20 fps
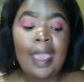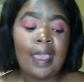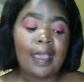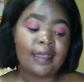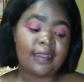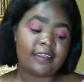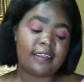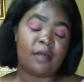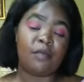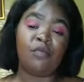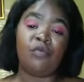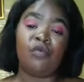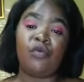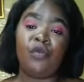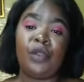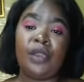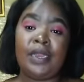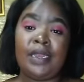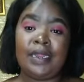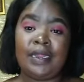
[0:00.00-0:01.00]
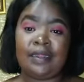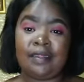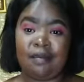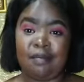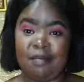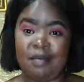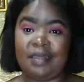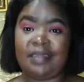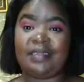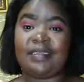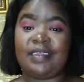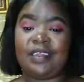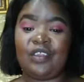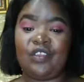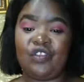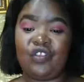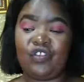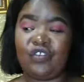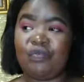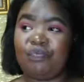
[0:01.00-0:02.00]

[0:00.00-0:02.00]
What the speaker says: As I'm reading the message,